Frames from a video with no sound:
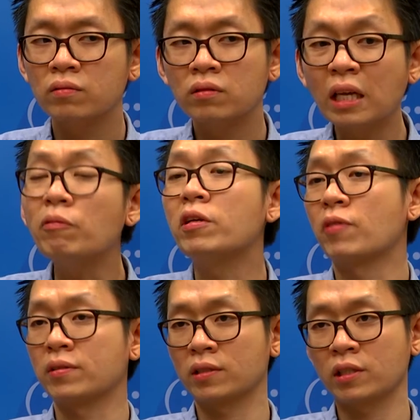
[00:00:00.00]
network
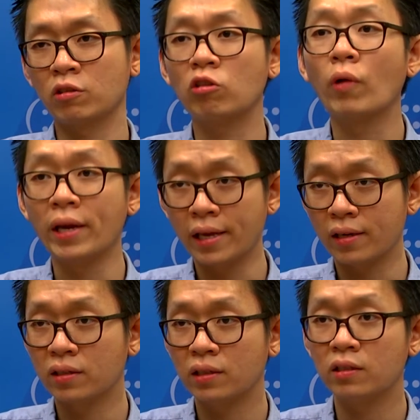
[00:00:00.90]
infrastructure is not
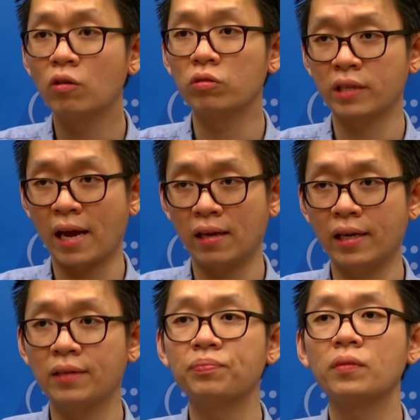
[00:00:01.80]
ready in those
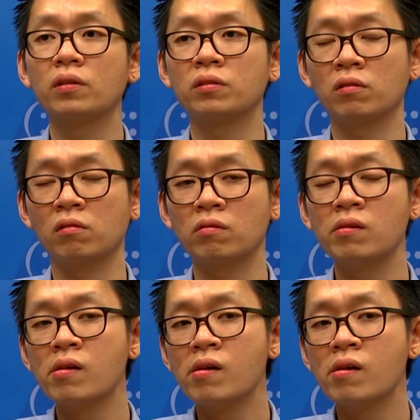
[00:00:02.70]
areas. So